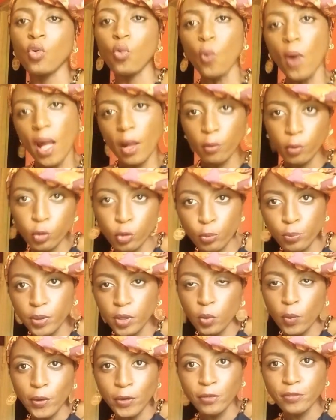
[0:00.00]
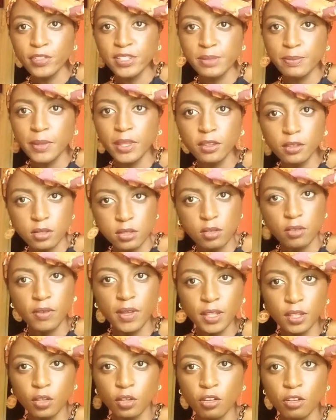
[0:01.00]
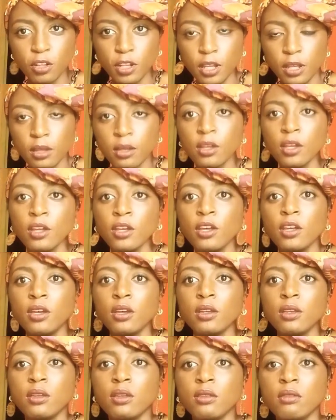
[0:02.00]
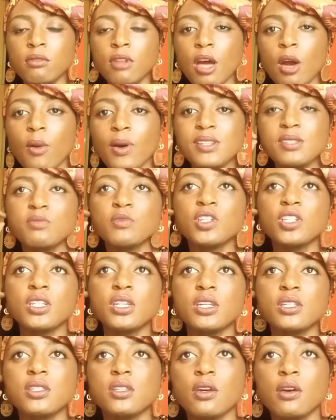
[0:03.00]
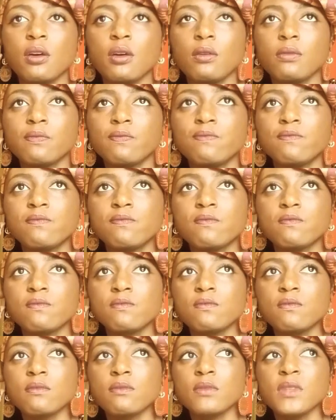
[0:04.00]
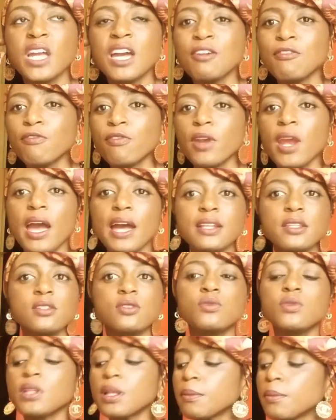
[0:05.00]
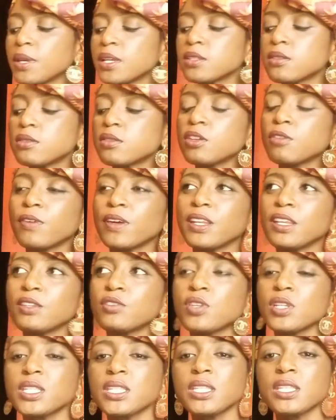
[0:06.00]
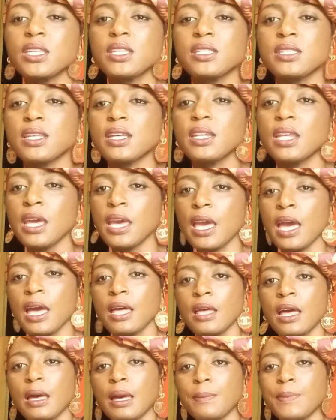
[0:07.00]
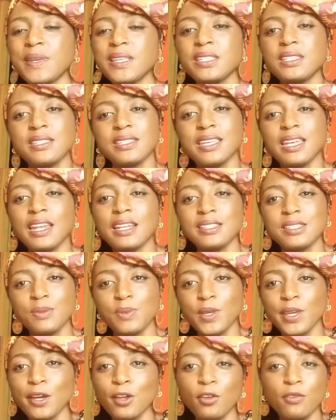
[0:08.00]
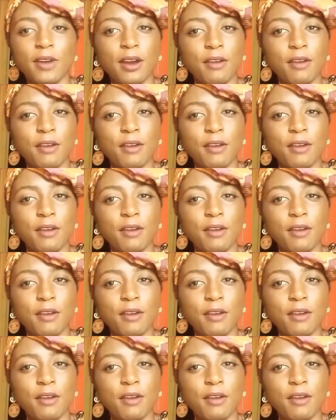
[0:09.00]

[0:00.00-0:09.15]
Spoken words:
Why will you pick one of these methods over the other? Now, as much as freehand is doing amazing stuff, and the interesting thing is that pieces that are typical of